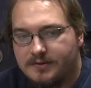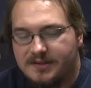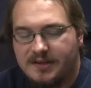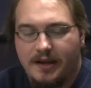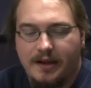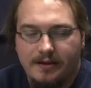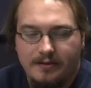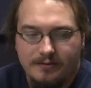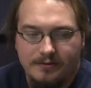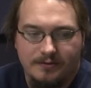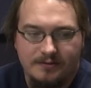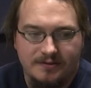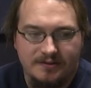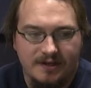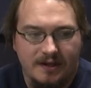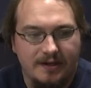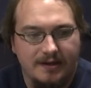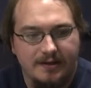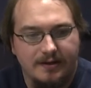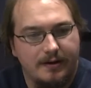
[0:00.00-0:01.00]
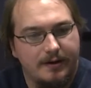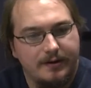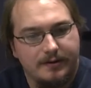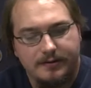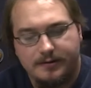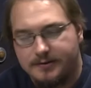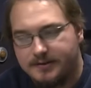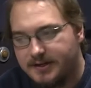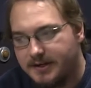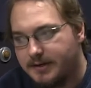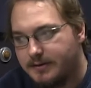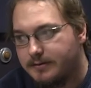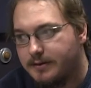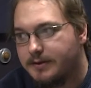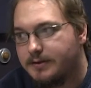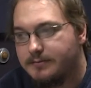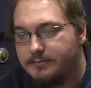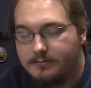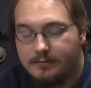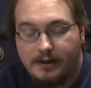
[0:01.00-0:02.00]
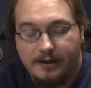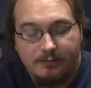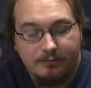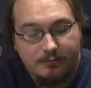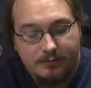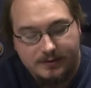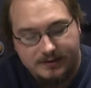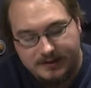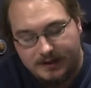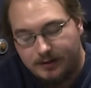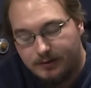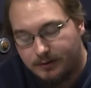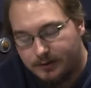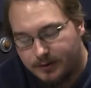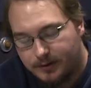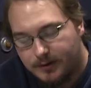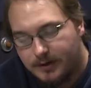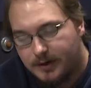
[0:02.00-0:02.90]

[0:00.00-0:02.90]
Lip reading: taking like we said earlier,